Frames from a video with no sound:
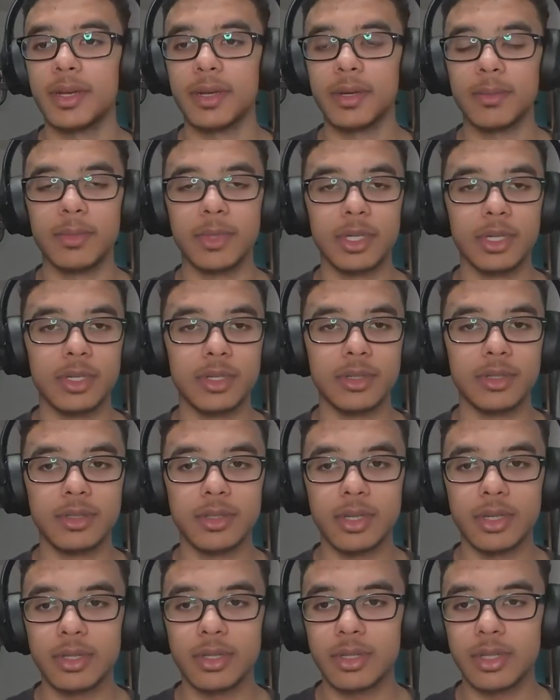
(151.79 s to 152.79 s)
But
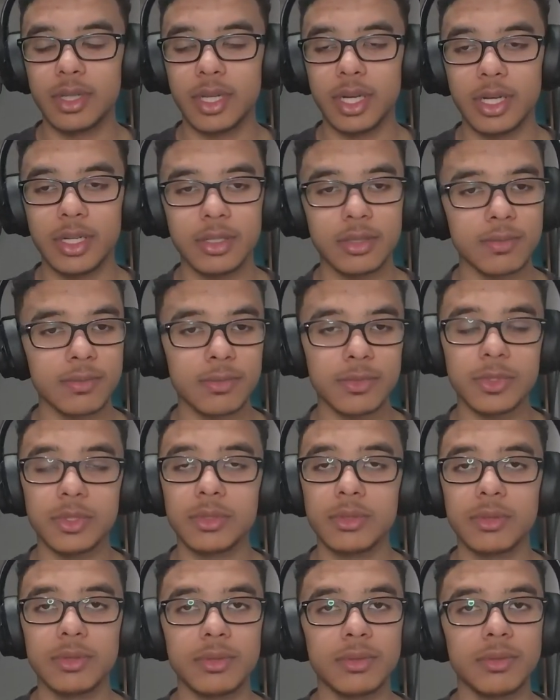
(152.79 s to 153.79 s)
other than that,
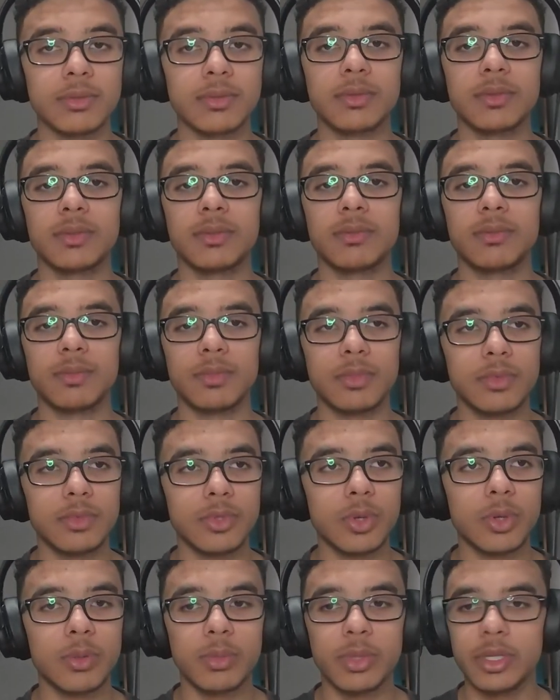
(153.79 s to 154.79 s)

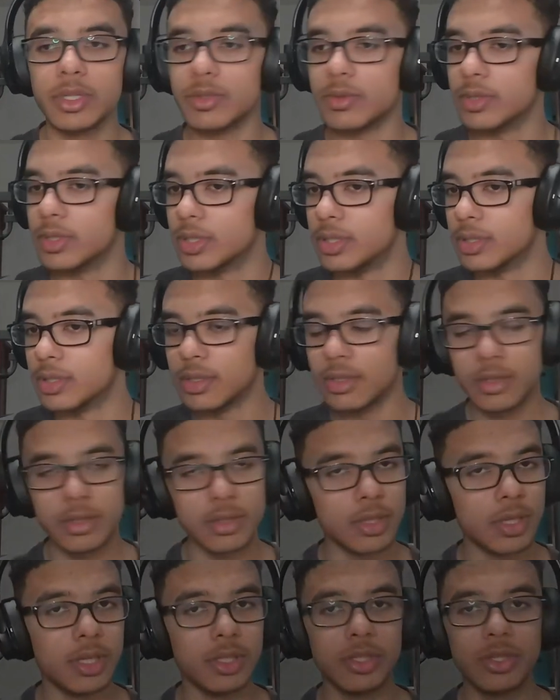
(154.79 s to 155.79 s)
no complaints really.
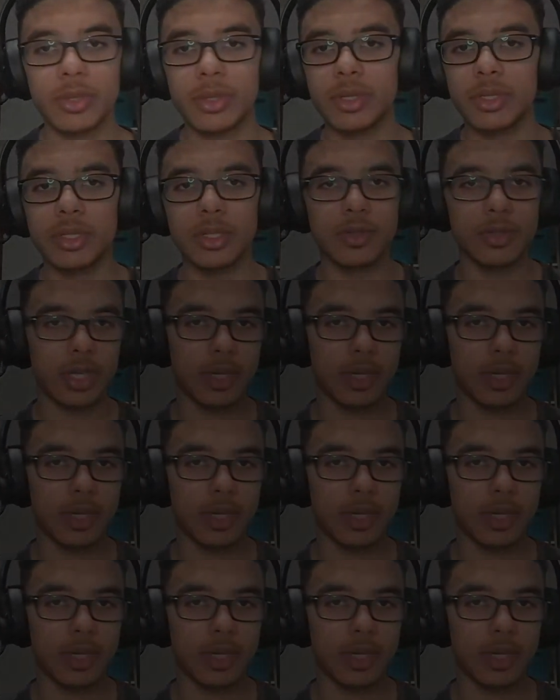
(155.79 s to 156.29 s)
Enjoy yourselves.